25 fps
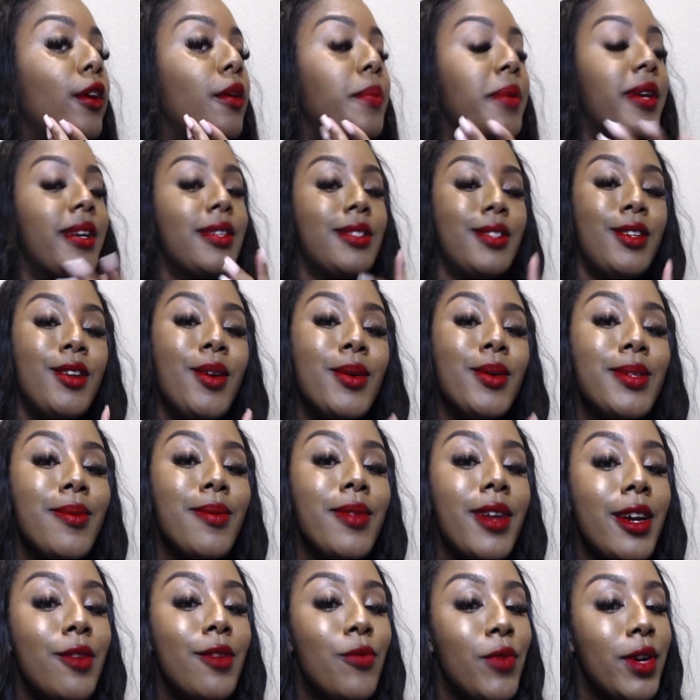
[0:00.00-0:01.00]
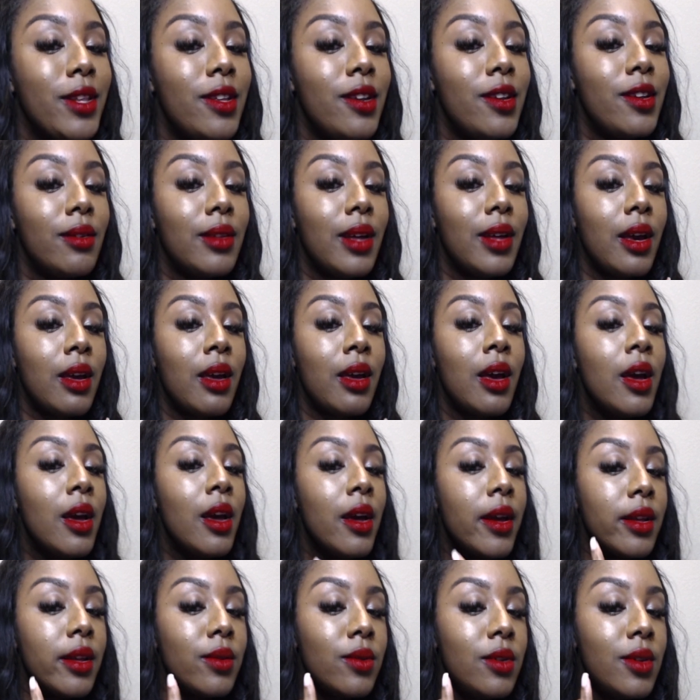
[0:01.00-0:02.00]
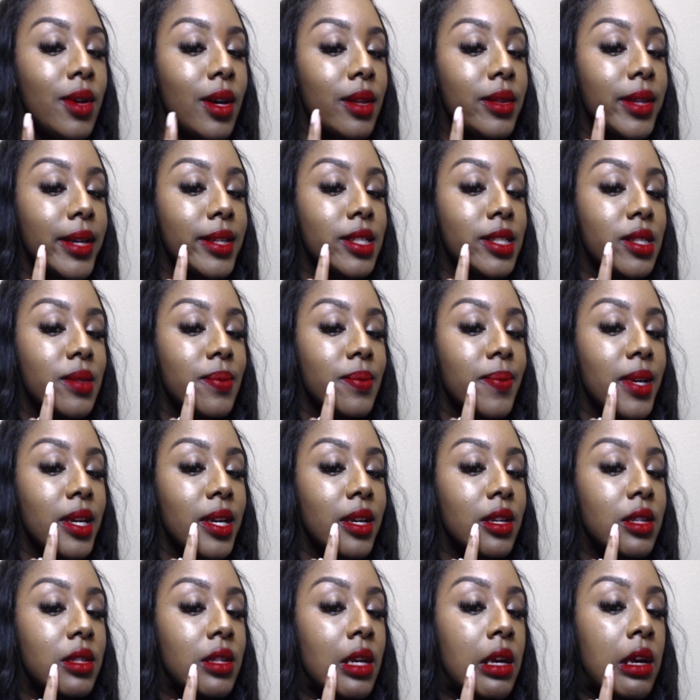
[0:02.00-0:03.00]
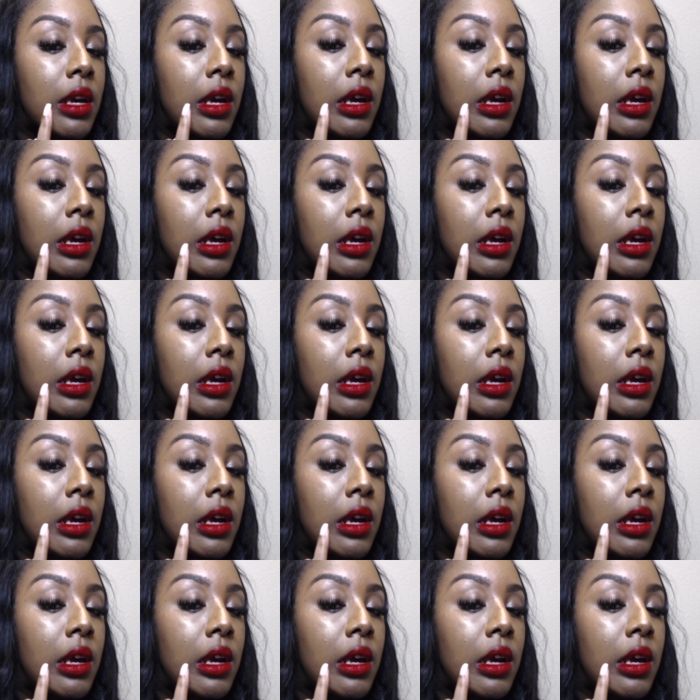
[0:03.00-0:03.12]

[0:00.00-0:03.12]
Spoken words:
because you know something I really don't like is when you got that space.